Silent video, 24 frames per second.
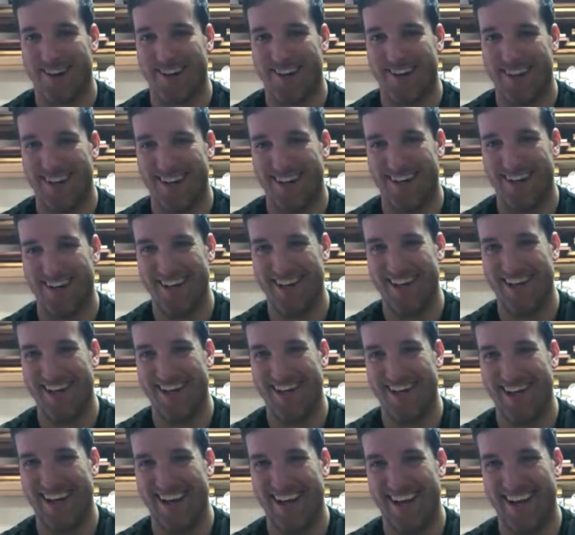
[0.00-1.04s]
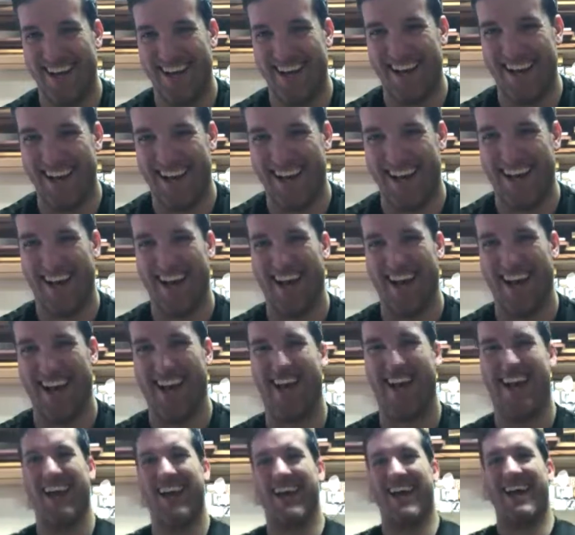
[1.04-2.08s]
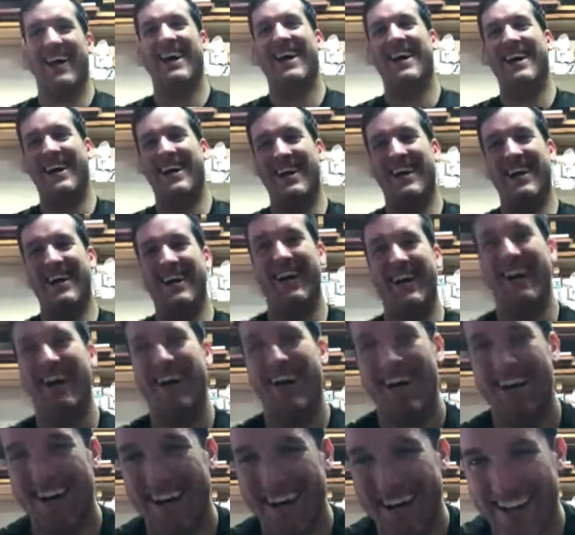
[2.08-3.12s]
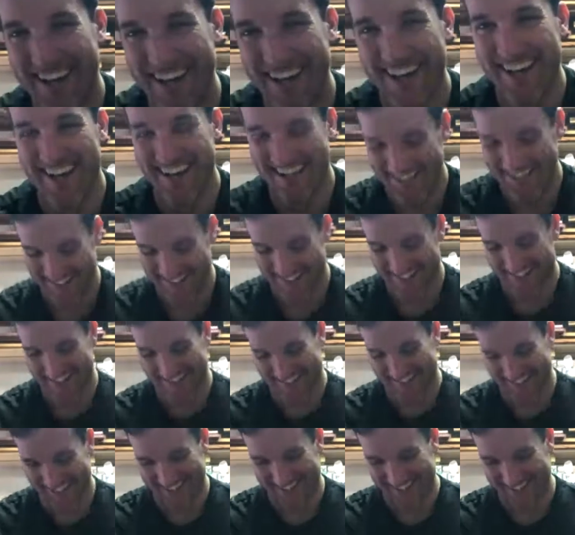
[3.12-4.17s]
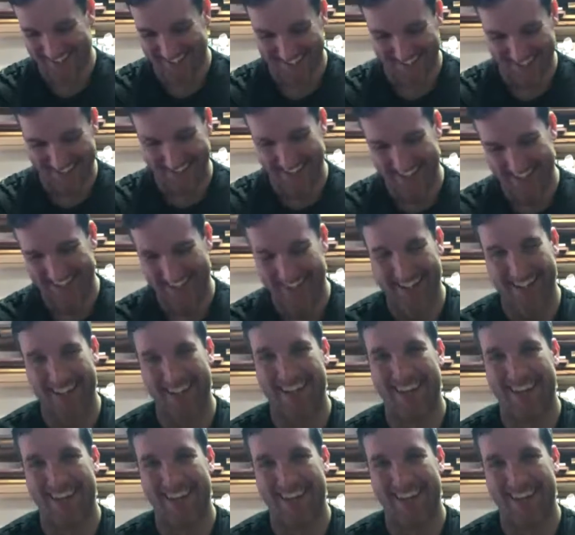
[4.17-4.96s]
No, I actually wanted to say something without embarrassing you.